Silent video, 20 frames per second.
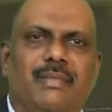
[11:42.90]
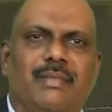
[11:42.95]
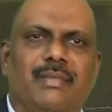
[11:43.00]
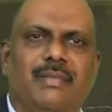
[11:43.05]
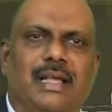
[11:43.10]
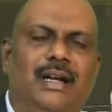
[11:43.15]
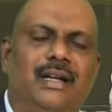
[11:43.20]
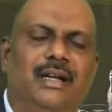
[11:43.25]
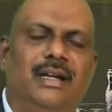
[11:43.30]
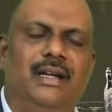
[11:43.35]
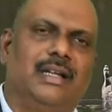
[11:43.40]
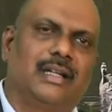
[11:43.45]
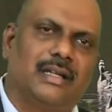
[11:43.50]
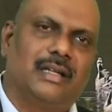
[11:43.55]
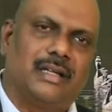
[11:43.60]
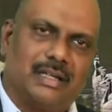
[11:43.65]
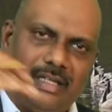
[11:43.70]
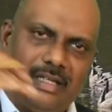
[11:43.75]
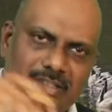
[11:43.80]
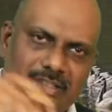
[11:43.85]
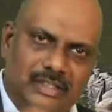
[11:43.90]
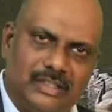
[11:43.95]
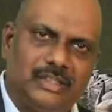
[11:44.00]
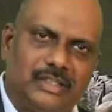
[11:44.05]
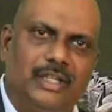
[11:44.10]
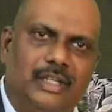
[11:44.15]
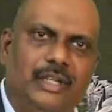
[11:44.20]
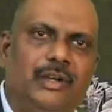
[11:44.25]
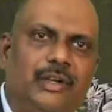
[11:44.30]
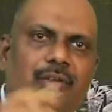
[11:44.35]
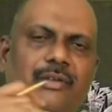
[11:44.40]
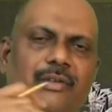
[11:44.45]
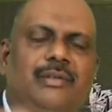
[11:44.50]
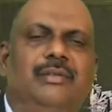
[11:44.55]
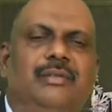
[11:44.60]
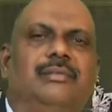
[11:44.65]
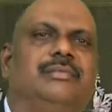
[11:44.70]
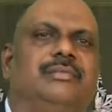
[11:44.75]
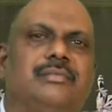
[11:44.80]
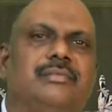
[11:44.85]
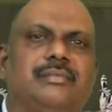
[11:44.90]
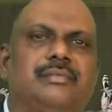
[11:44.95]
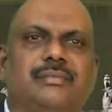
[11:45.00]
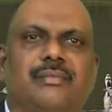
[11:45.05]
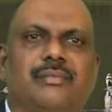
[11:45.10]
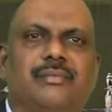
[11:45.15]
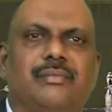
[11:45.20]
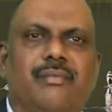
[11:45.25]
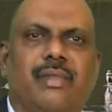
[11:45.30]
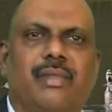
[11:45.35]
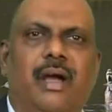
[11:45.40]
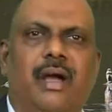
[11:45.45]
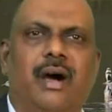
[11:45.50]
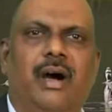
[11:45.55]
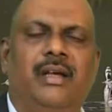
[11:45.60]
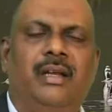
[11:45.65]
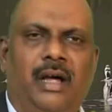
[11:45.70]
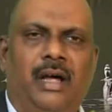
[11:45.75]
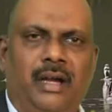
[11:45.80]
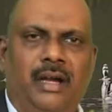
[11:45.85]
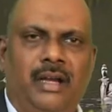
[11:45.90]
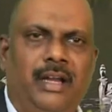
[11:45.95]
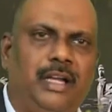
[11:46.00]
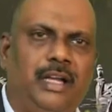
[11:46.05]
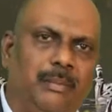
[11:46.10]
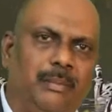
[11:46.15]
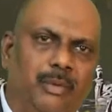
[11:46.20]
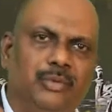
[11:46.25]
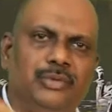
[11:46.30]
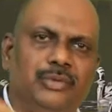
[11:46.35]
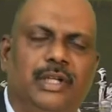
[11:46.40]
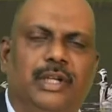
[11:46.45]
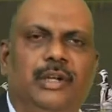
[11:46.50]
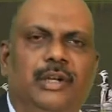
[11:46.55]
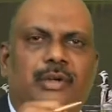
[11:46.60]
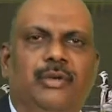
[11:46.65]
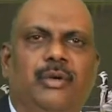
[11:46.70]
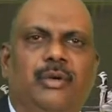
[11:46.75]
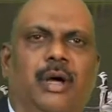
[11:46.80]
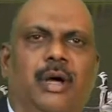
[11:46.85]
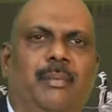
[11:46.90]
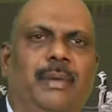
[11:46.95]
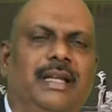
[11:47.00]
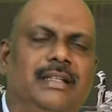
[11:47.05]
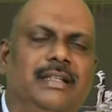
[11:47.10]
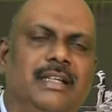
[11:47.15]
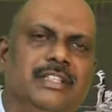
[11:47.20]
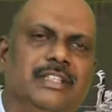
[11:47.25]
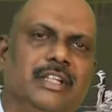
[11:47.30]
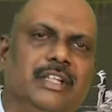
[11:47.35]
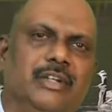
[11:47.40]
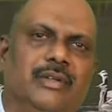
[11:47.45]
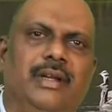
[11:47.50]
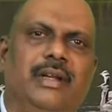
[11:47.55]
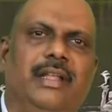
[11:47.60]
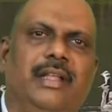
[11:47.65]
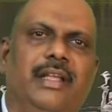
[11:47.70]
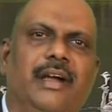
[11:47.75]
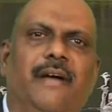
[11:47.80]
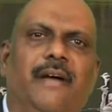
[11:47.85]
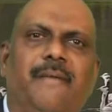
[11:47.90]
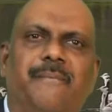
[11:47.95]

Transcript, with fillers: and it crosses into and it moves into or migrates into India.